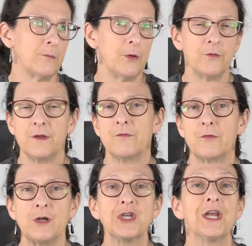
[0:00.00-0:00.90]
supposedly
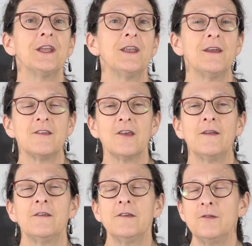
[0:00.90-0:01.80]
for rigidity
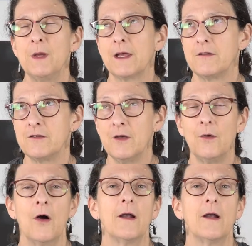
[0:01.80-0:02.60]
inside, that just make it so